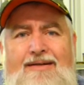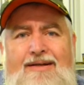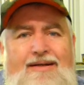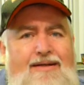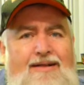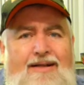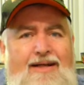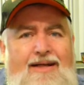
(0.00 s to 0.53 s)

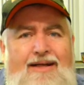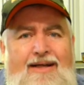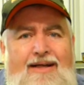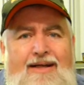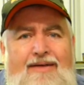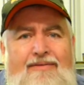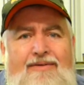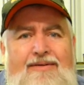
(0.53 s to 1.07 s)
didn't clean
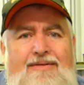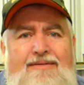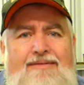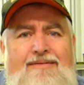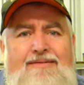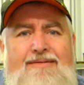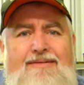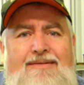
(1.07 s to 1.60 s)
any of it,
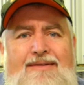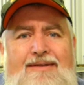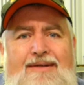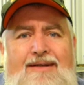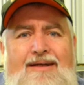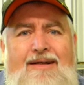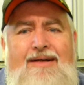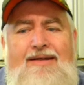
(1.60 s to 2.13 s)

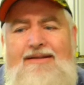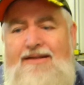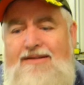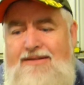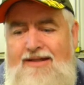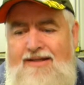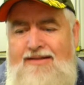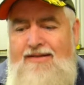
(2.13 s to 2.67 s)
and
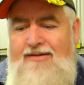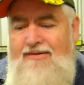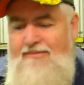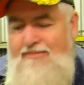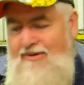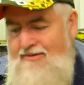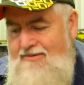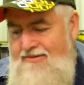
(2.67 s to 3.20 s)
just chucked it on
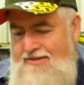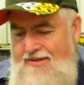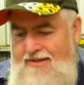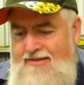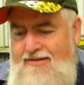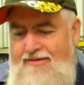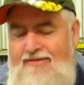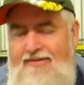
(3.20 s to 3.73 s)
the box and
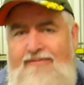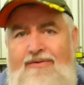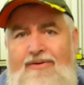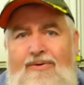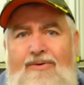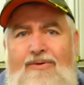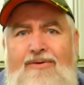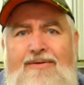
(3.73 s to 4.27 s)
chucked it on the
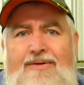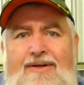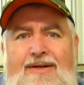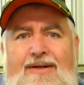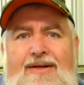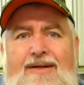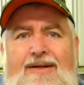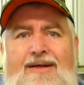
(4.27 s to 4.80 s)
floor,
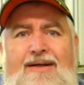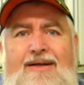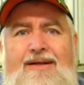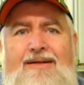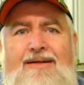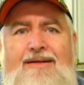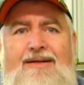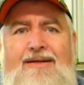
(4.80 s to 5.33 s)

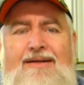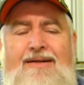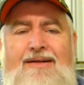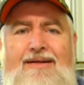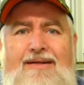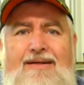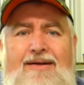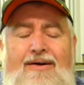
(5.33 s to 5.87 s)
and
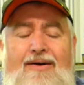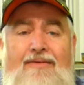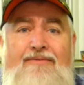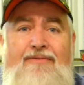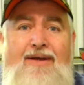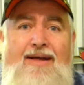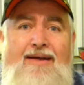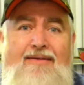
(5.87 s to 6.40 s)
I'd
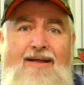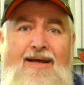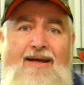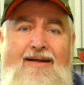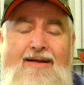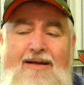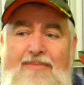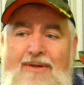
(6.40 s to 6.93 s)
found
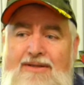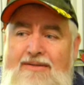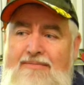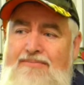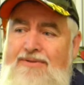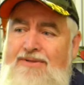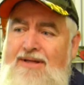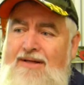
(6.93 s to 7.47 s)
that, and they must
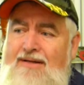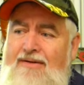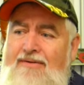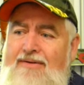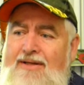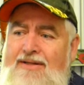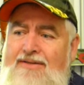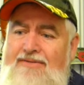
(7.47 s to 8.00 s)
have stuck it
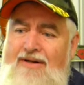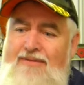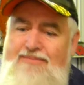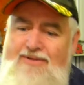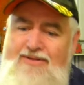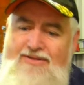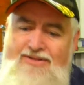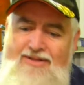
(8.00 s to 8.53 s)
on these
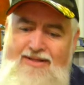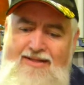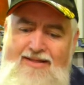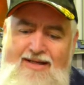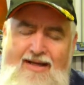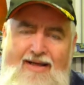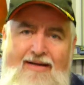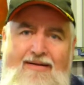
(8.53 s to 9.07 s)
drums and it
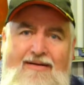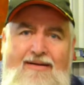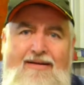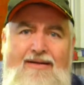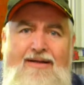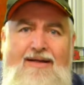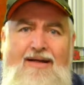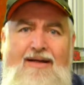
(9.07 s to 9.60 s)
slid down
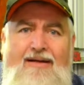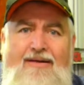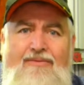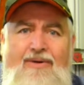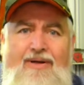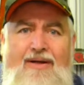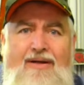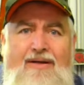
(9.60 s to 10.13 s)
under
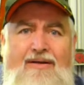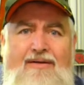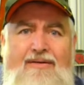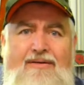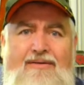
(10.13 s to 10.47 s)
where,